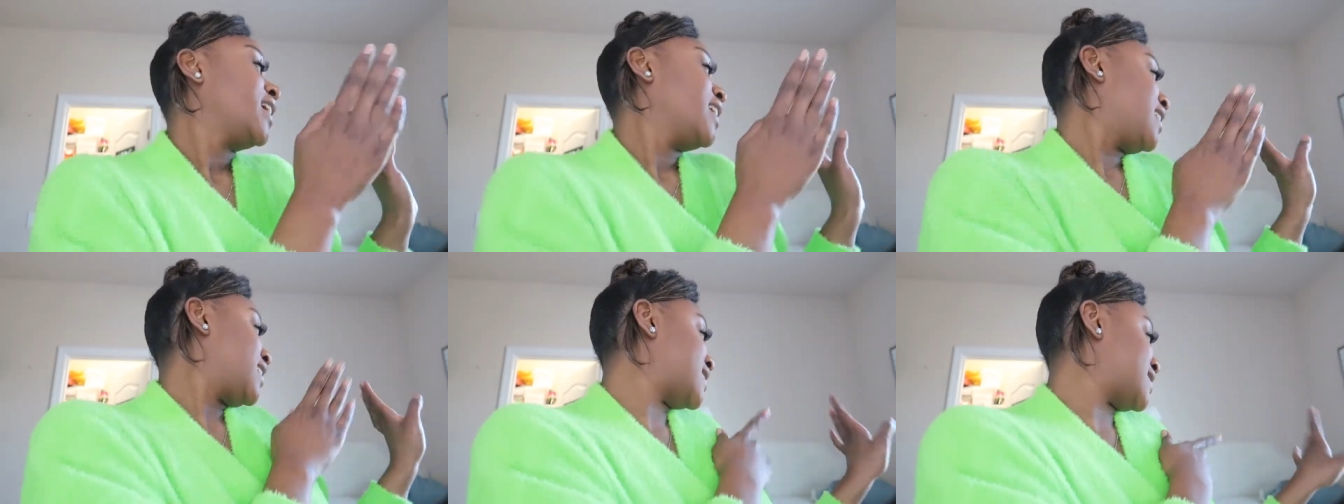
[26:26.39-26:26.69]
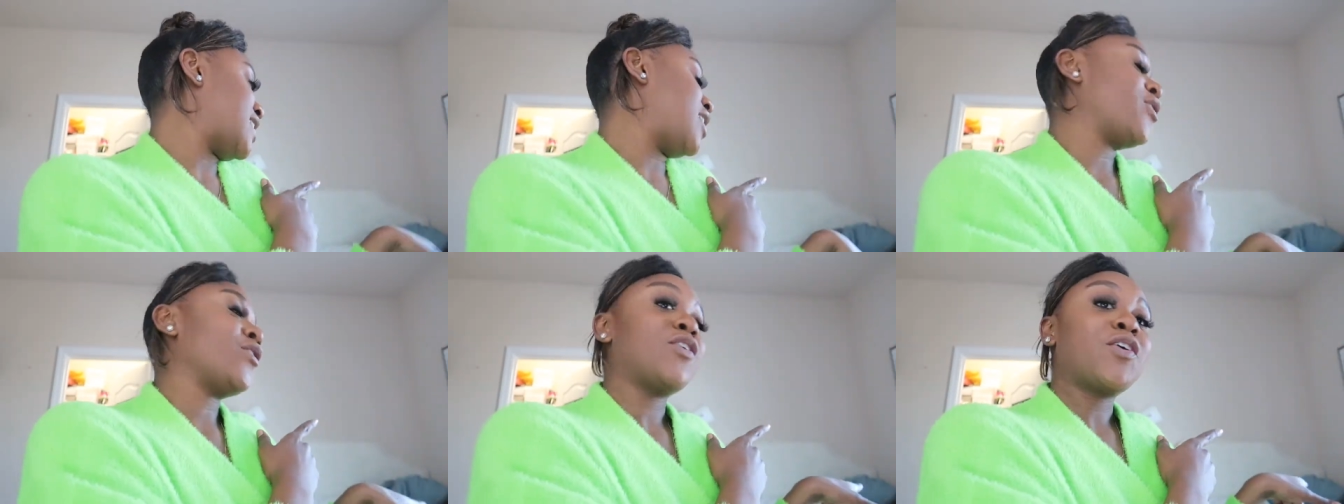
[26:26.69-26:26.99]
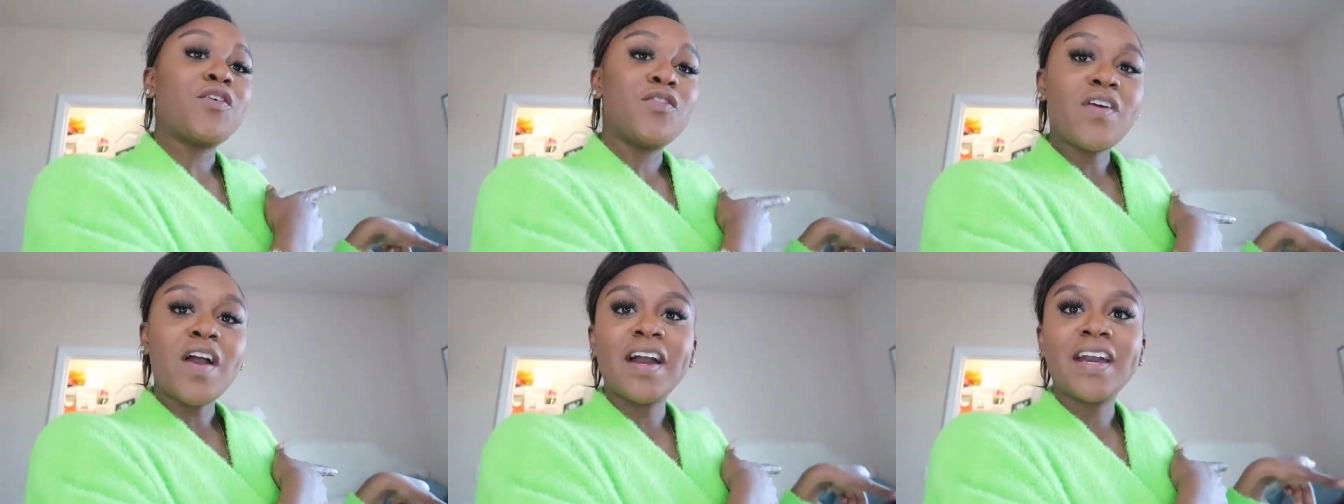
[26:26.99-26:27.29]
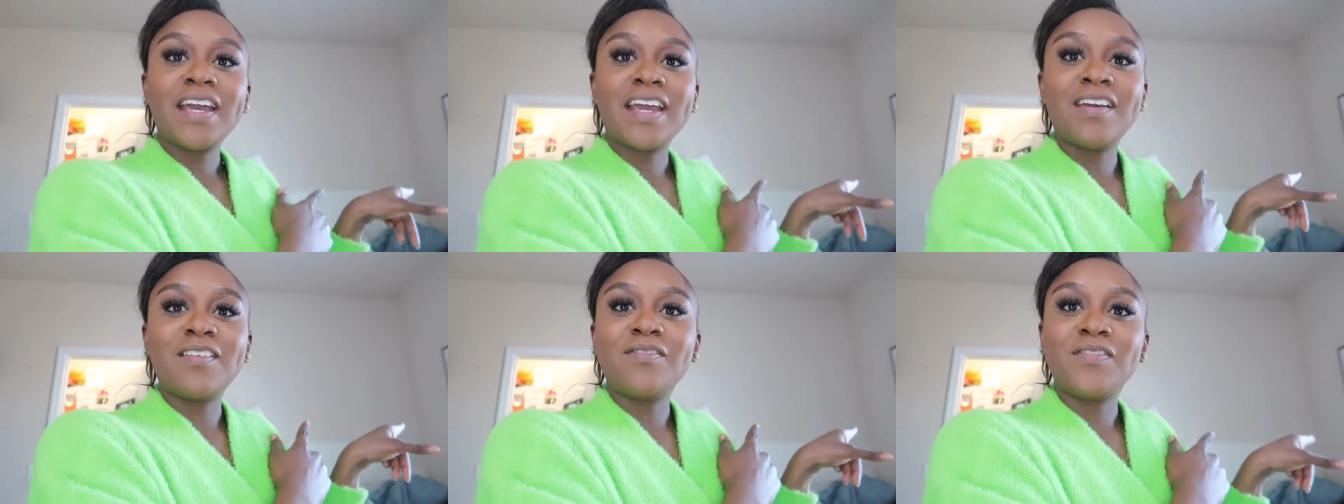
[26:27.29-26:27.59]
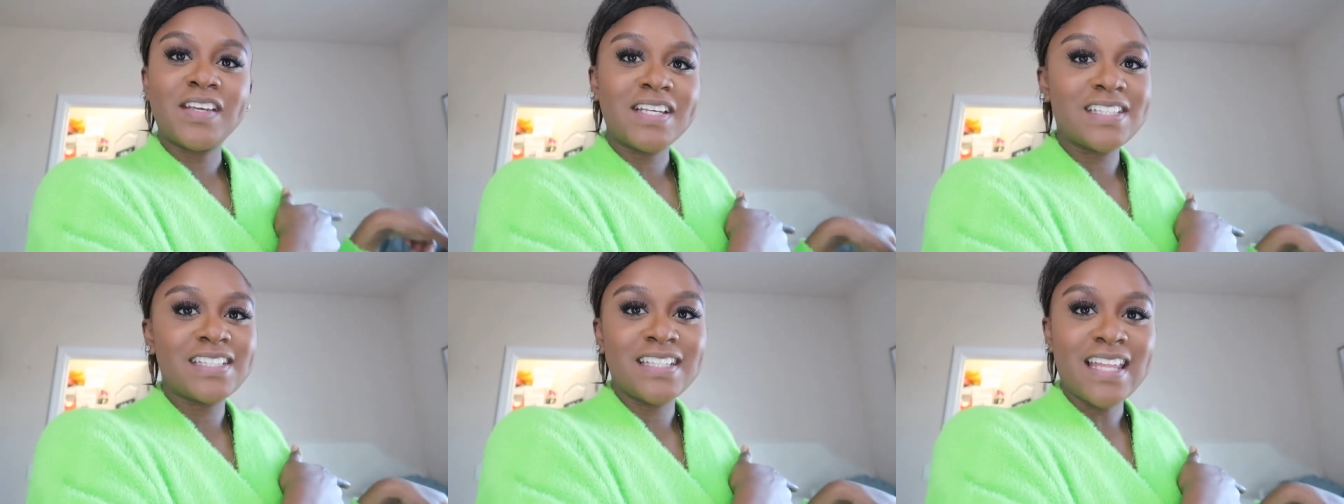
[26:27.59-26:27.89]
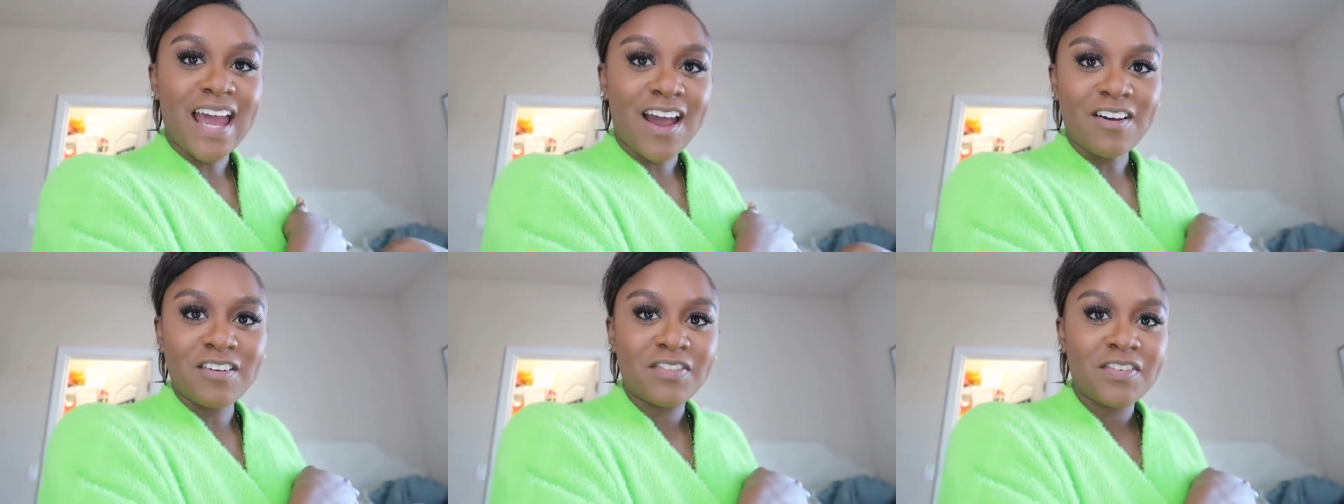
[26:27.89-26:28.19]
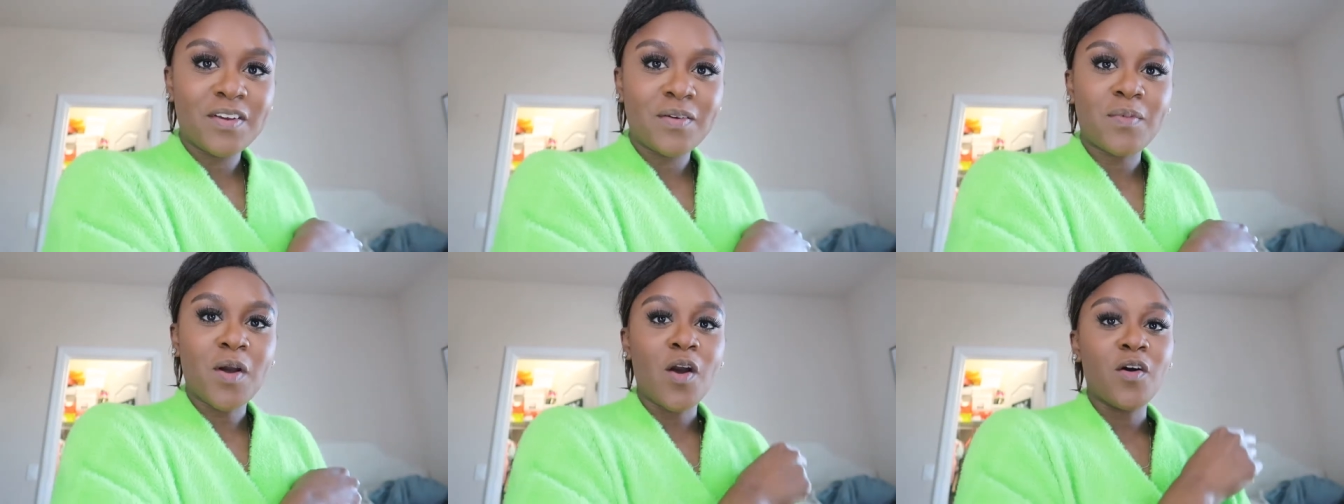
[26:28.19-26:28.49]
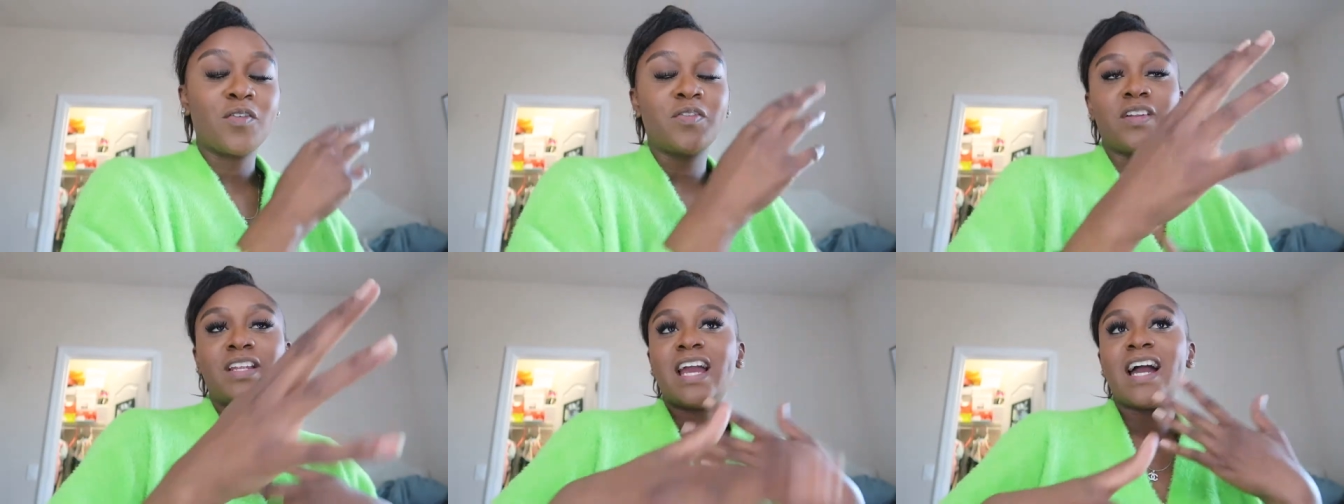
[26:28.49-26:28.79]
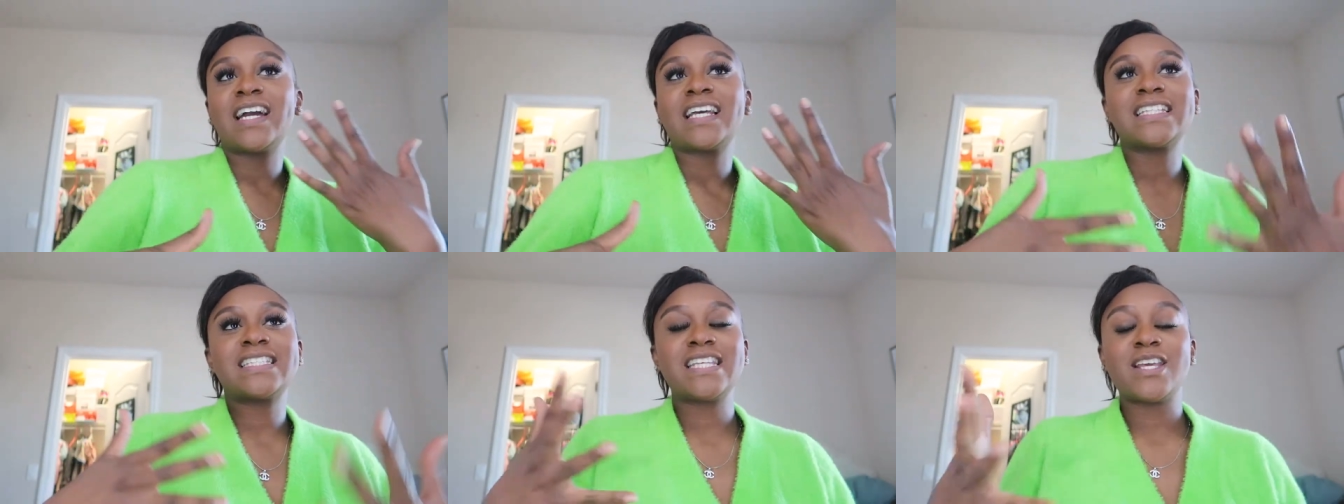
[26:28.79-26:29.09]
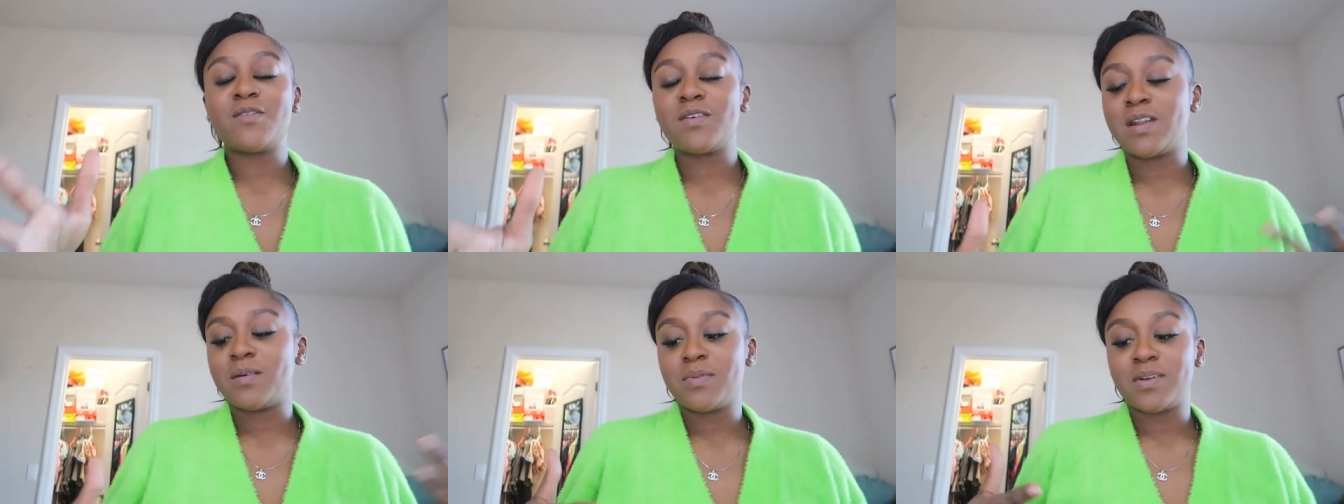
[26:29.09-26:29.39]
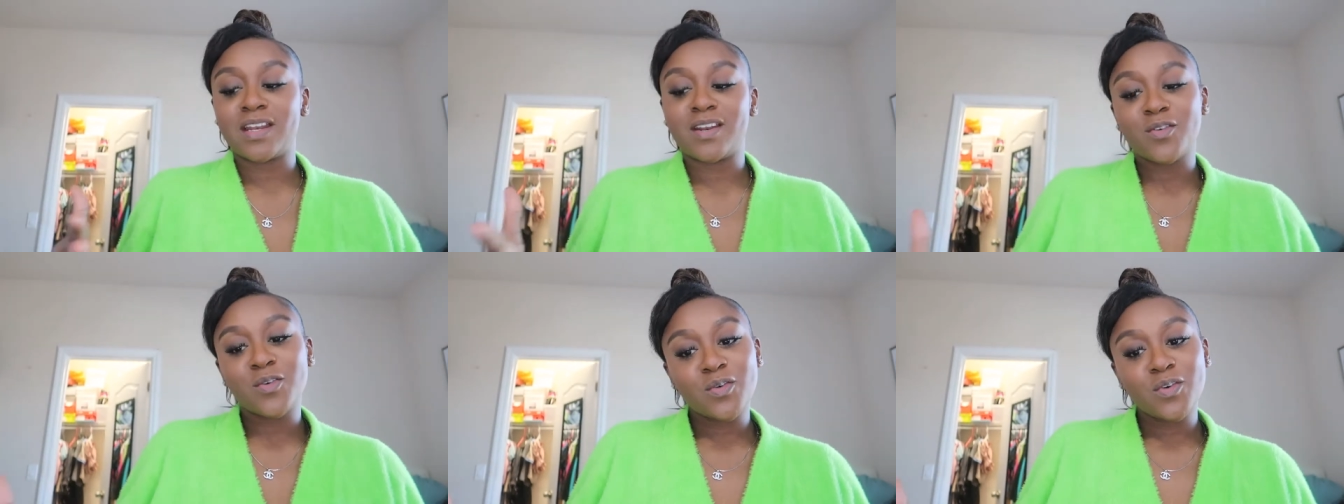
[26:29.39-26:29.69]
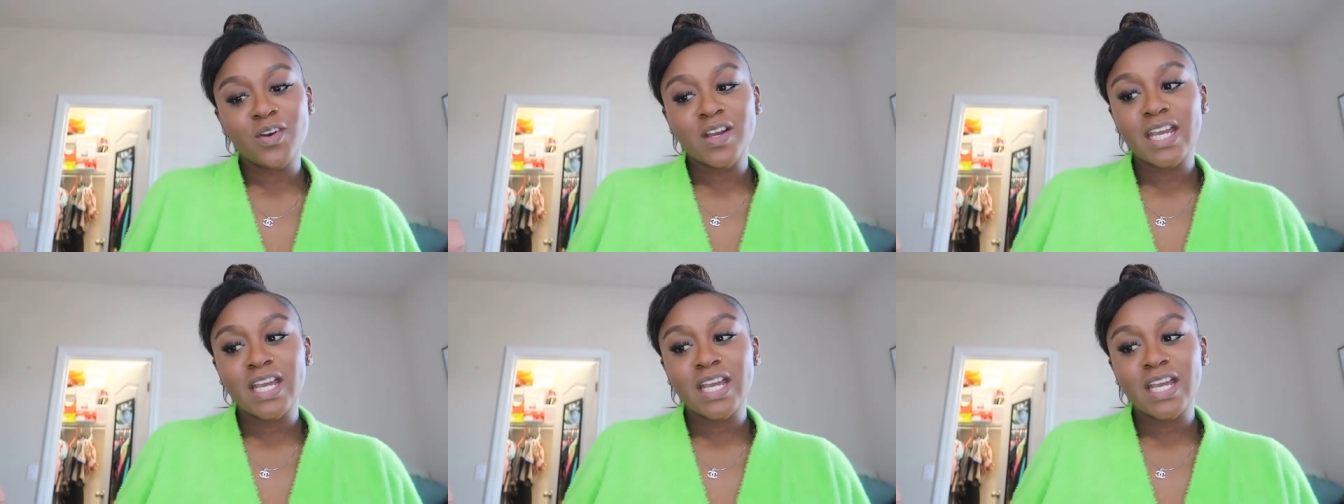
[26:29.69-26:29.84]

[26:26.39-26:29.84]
because I don't know if y'all can envision the outfit, but hopefully y'all can see when I put it on.